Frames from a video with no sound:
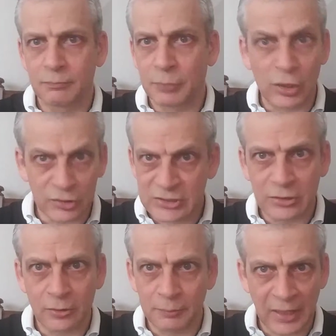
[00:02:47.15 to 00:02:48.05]

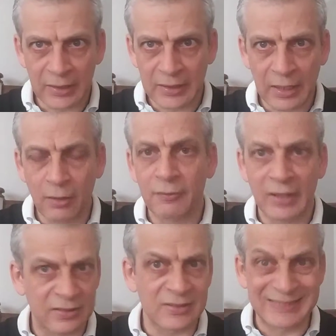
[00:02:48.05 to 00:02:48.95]
personal bank account
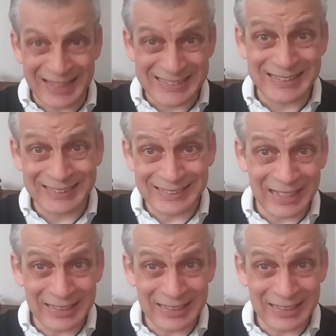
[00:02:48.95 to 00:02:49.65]
and designate